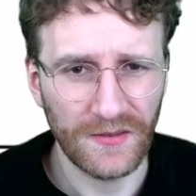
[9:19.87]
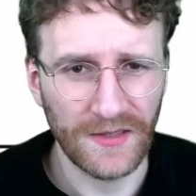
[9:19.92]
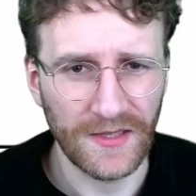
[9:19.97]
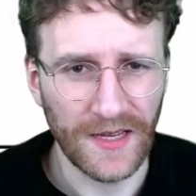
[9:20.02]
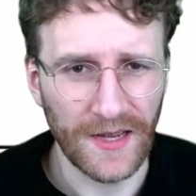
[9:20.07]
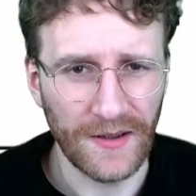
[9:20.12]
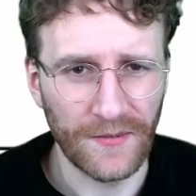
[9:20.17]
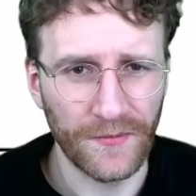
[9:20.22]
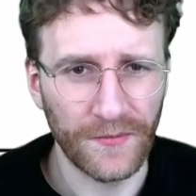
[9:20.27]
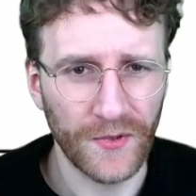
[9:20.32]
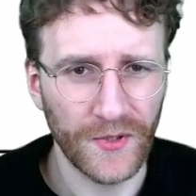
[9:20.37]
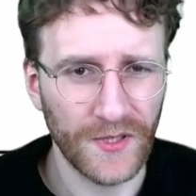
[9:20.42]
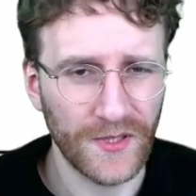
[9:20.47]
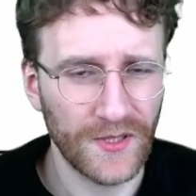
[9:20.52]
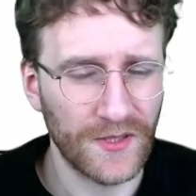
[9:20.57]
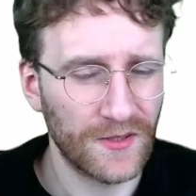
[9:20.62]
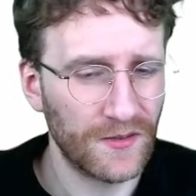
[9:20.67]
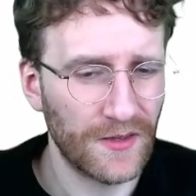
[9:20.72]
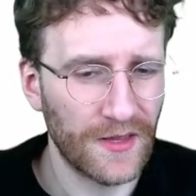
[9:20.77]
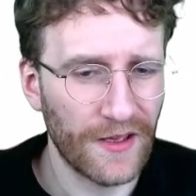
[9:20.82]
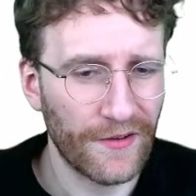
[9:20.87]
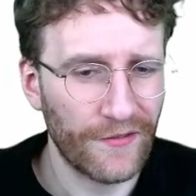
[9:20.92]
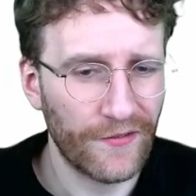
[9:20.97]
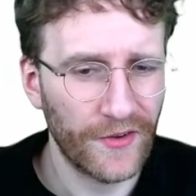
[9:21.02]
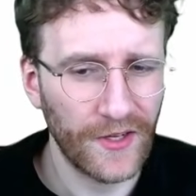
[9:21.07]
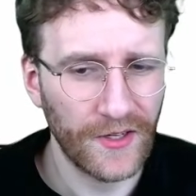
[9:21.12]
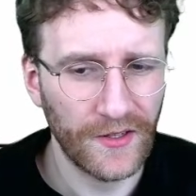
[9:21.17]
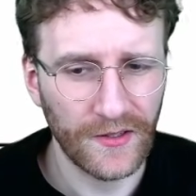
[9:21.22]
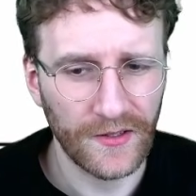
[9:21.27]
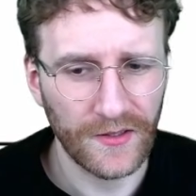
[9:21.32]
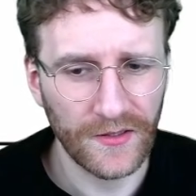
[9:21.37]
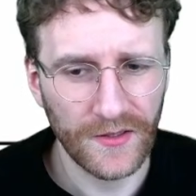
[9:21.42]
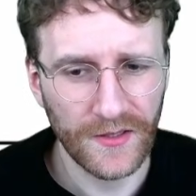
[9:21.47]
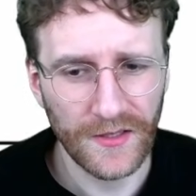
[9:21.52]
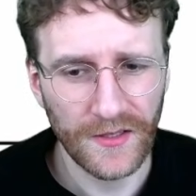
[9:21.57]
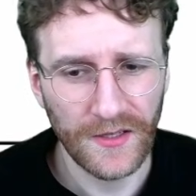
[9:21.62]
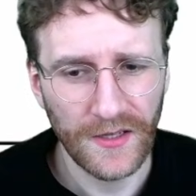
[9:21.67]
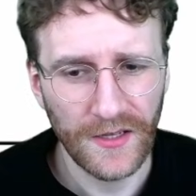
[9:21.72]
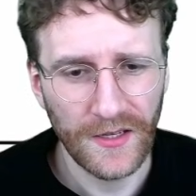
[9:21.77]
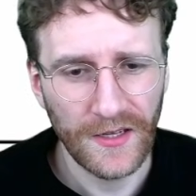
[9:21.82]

them with nothing, and